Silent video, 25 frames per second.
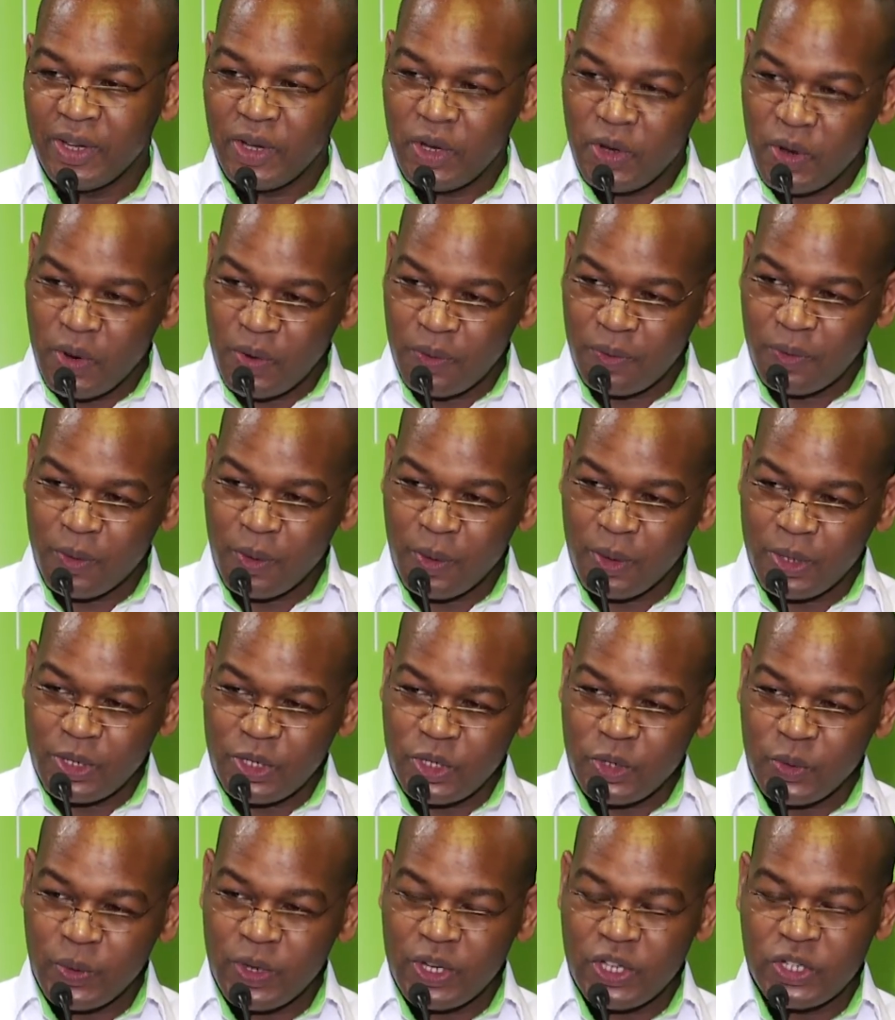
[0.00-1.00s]
Go for
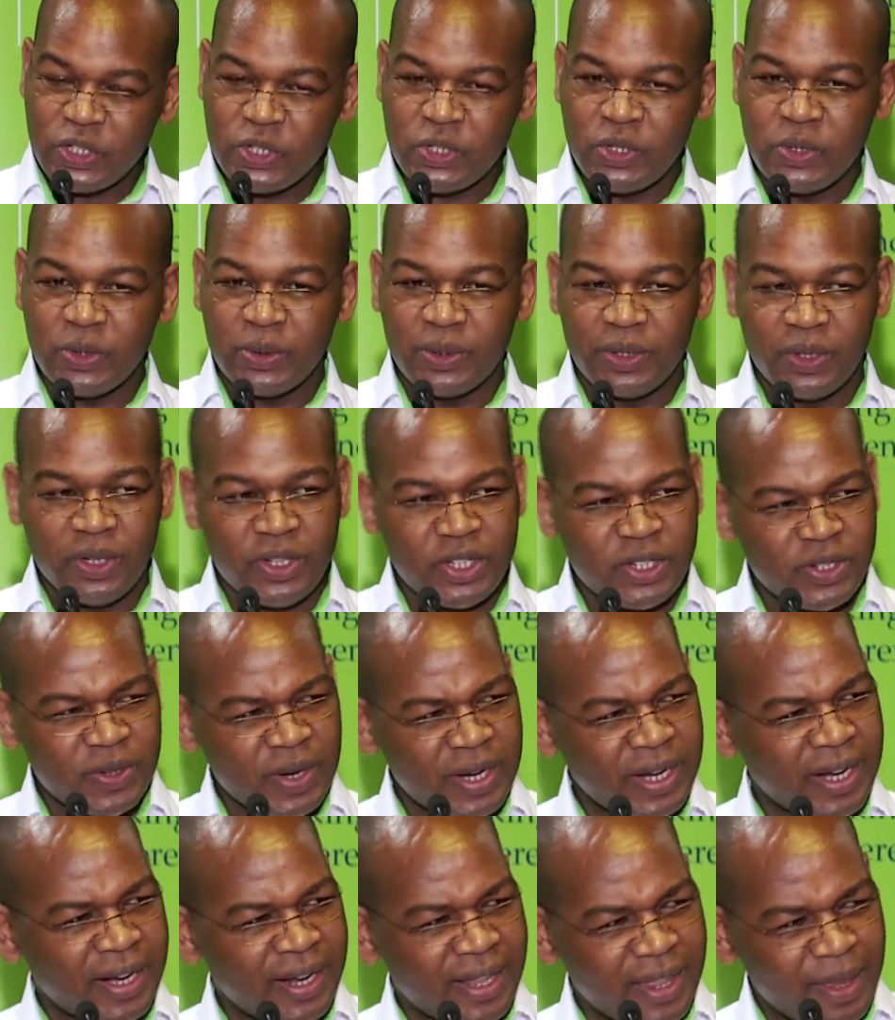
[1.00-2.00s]
what you want to do. Don't
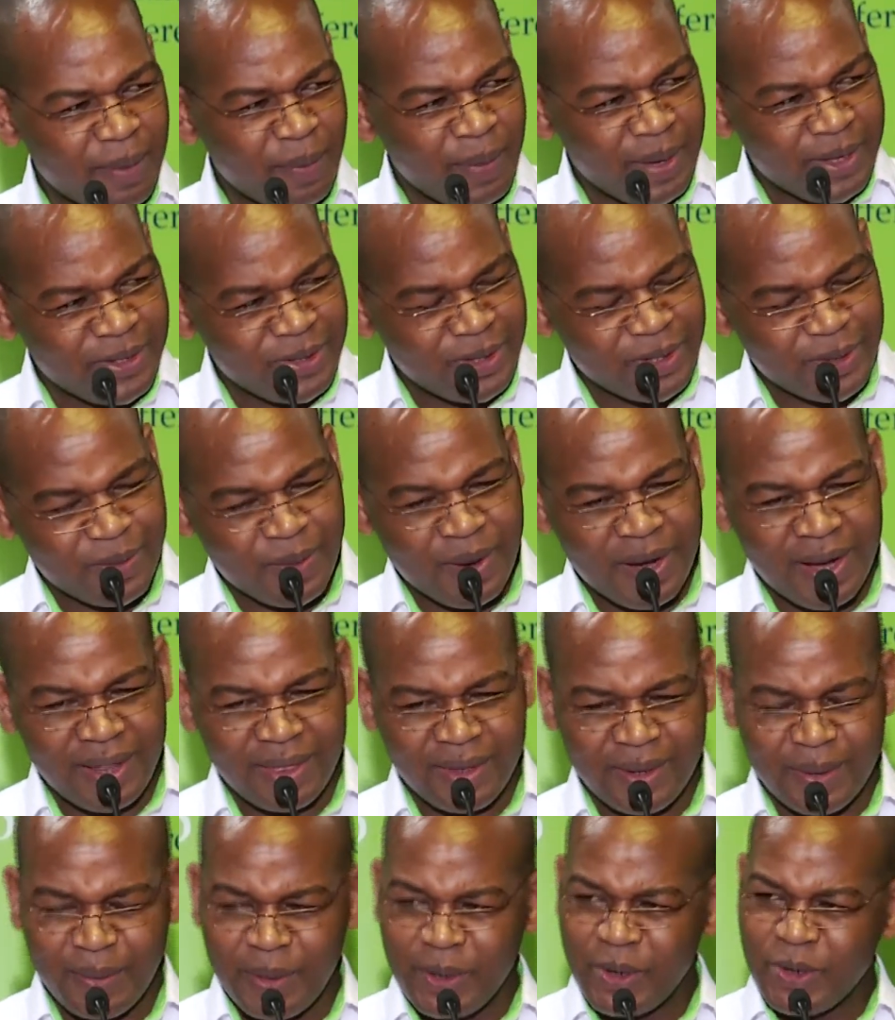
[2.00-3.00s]
run another person's
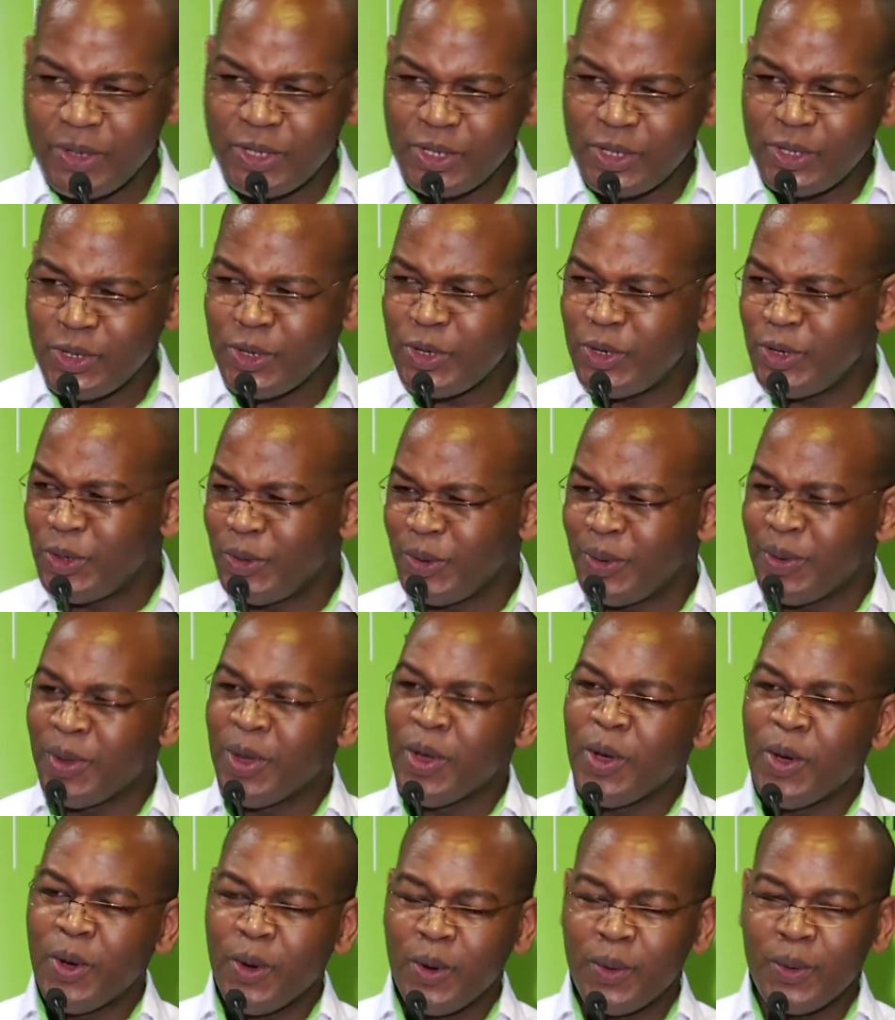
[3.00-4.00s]
marathon because you don't know
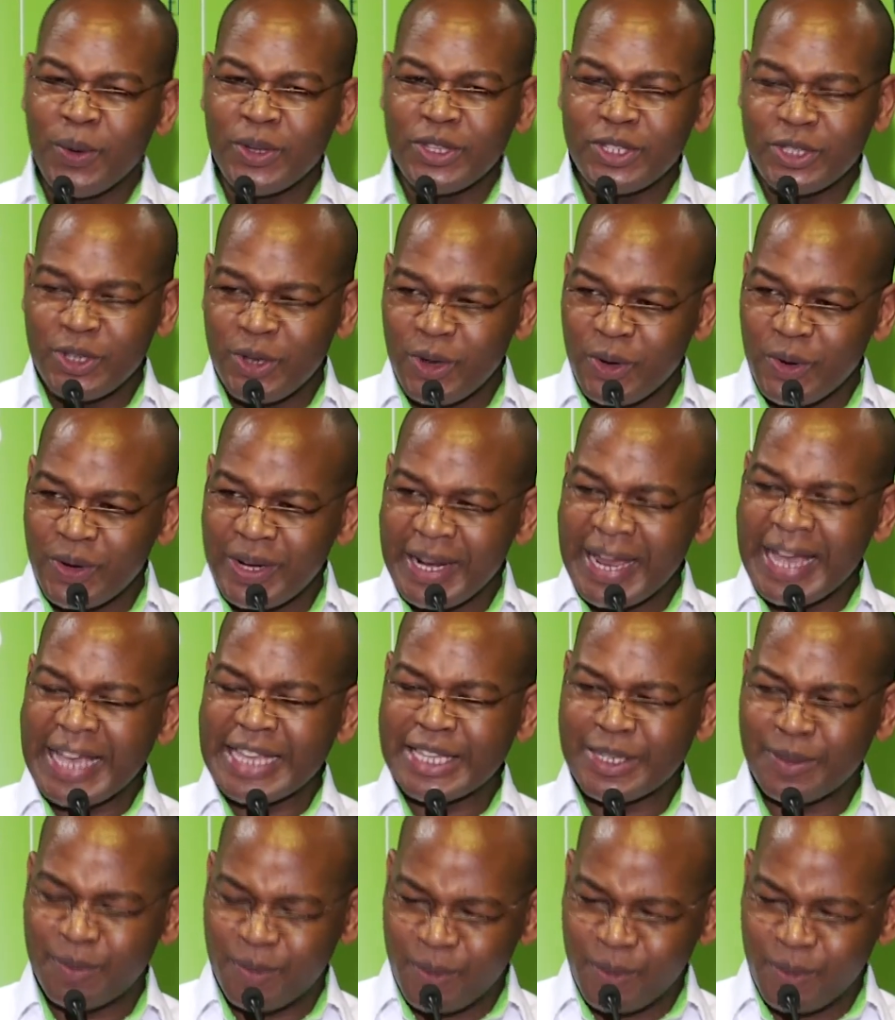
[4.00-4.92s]
what God has